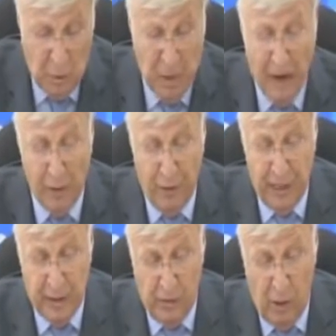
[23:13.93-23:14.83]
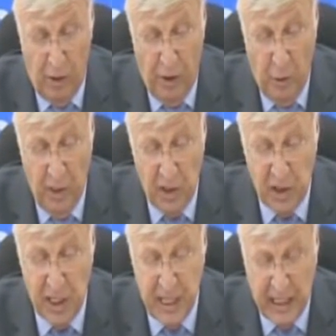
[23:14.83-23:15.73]
The most powerful thing of all, though,
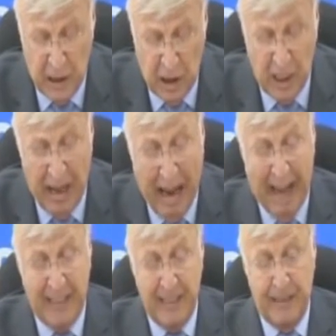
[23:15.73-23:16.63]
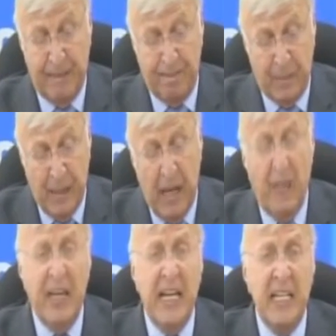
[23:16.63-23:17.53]
is to take a look at
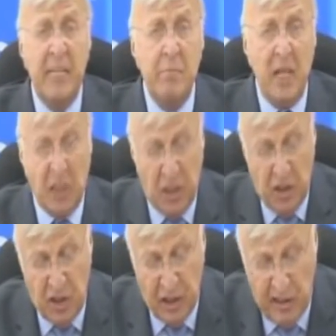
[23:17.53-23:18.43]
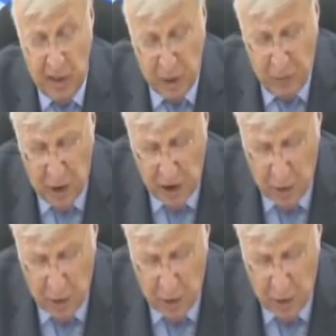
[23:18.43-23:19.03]
the hidden message in this